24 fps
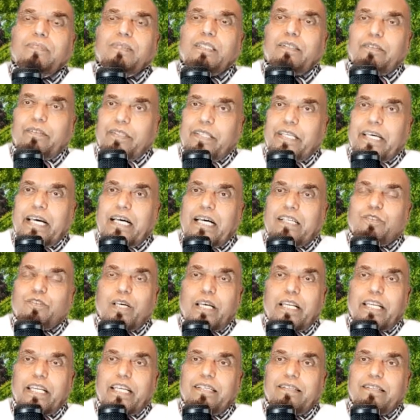The answer
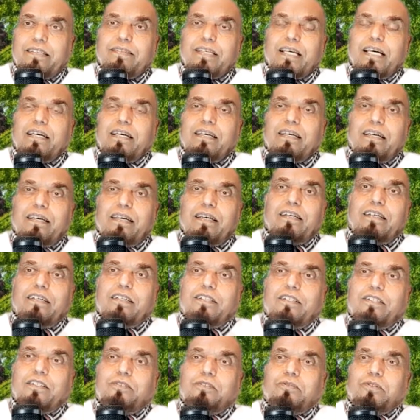is,
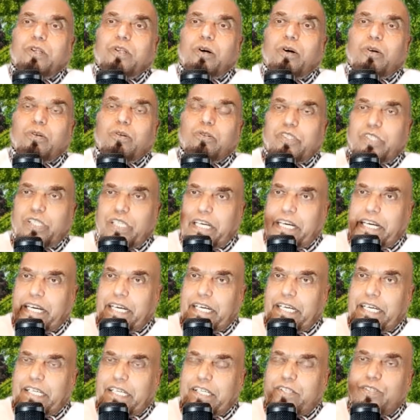those
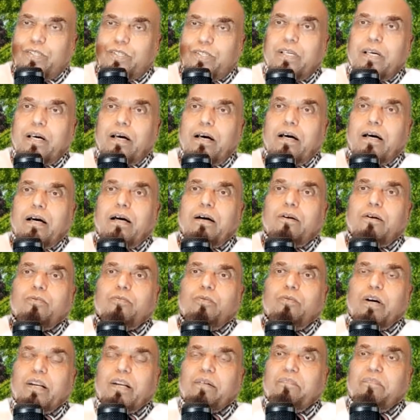chairs
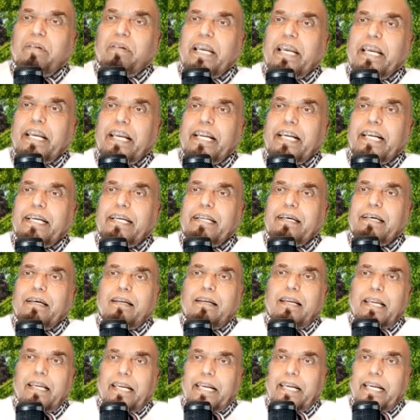were made
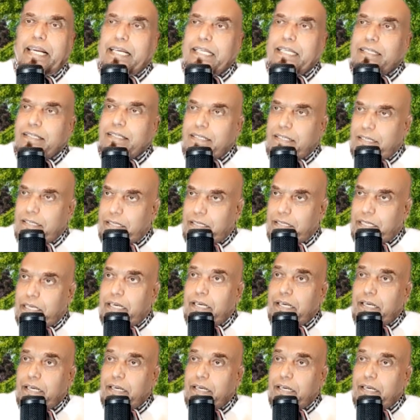yesterday.